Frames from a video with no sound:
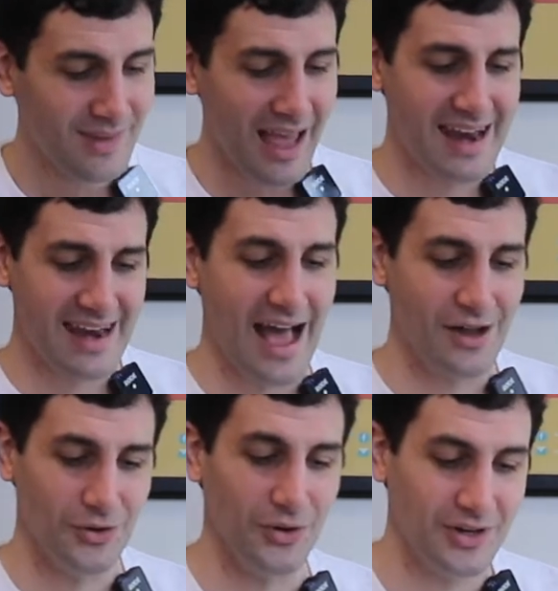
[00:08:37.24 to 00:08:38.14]
And now
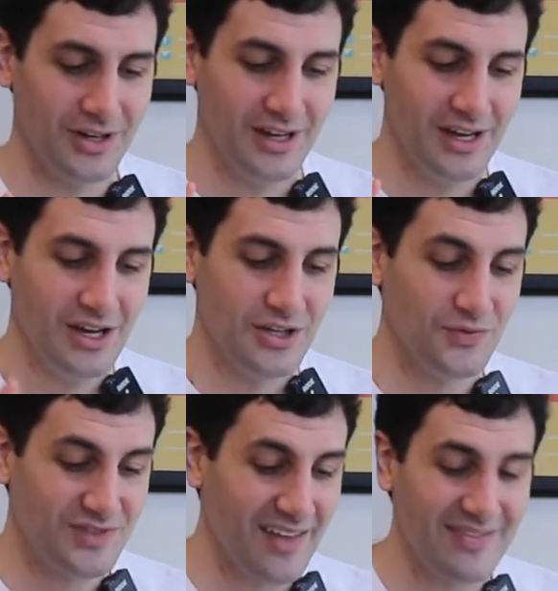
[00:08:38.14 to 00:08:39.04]
look,
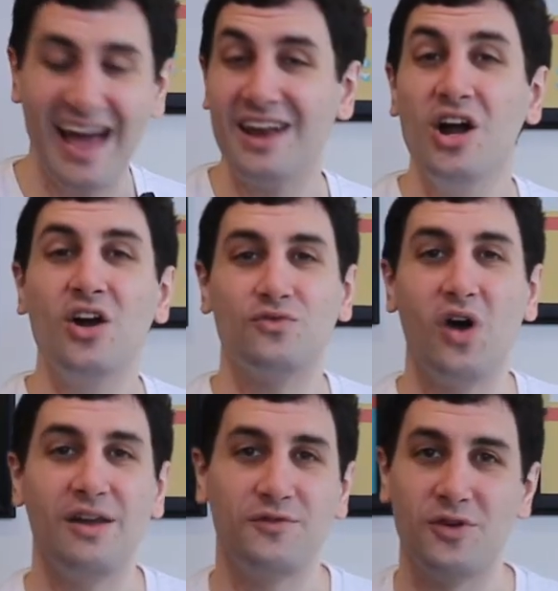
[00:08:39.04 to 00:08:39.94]
you've done that,
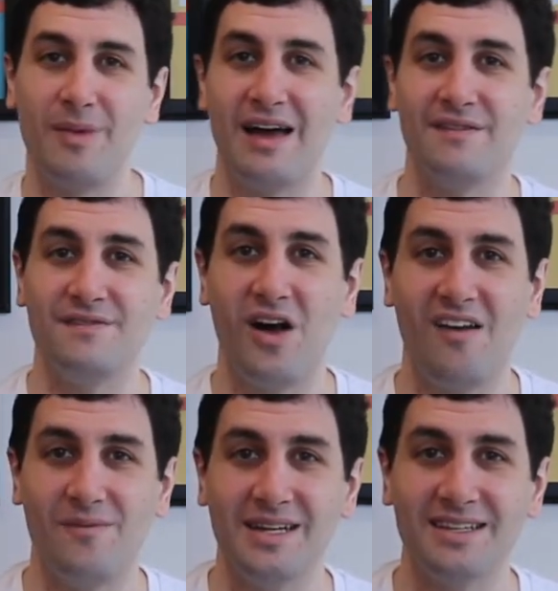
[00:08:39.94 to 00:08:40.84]
write for about
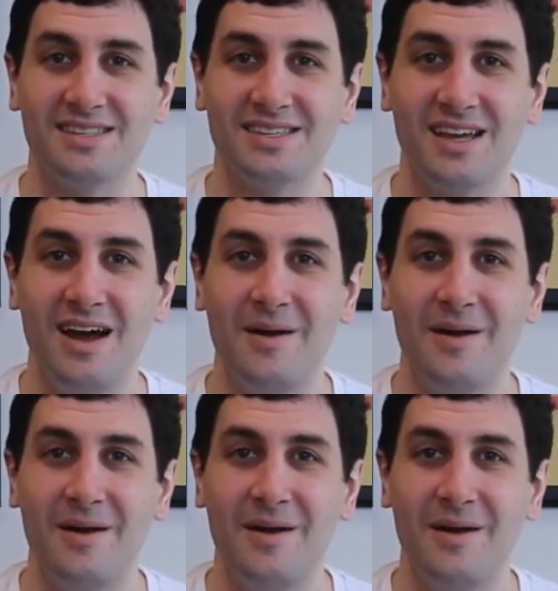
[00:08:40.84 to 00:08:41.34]
5 minutes.